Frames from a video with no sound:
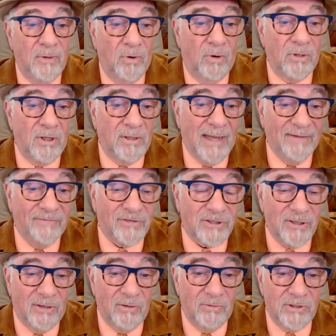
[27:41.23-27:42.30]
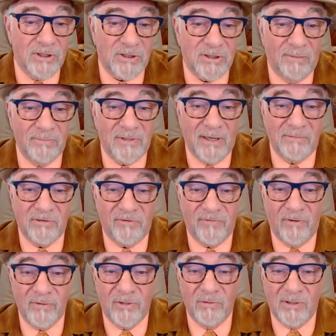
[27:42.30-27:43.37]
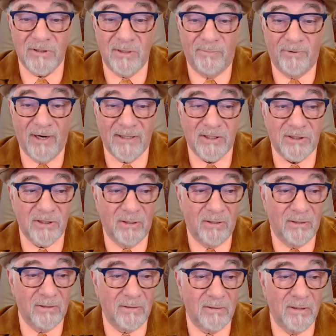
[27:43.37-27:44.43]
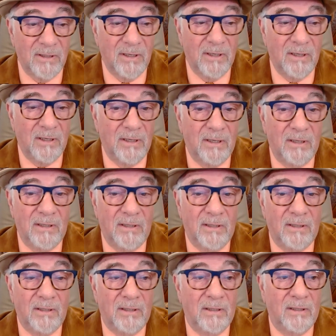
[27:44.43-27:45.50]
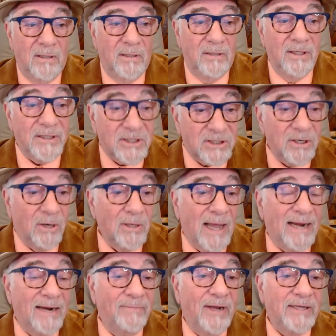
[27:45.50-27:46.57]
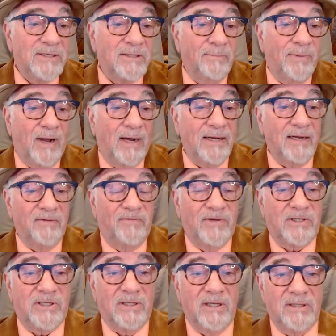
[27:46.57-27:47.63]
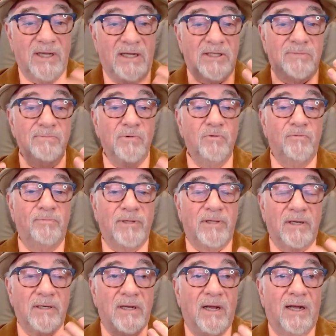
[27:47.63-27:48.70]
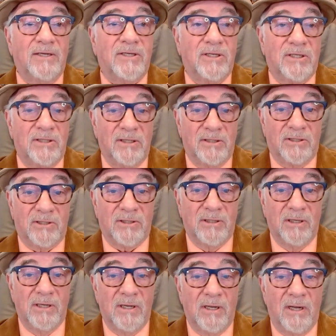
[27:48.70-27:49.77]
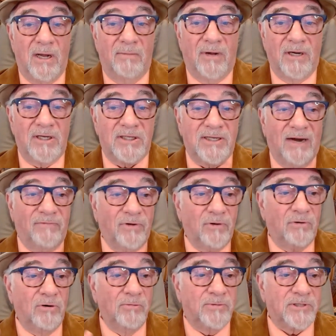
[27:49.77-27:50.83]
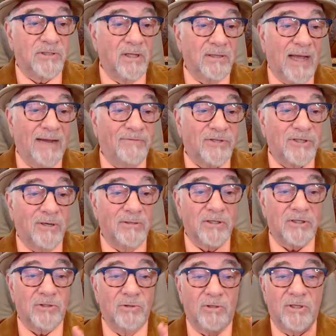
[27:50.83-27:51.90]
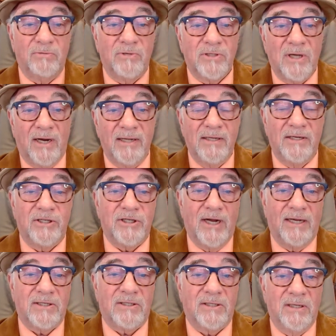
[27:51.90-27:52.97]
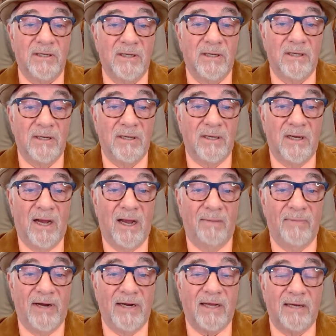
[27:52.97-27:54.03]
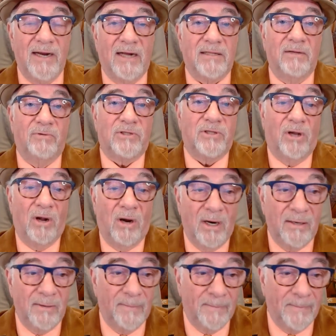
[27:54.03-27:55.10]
or the life soul, which is sometimes referred to as the breath soul. This soul animates the body and facilitates movement and consciousness. Among several groups, the life soul is thought to reside in the chest and many connect it with the heart.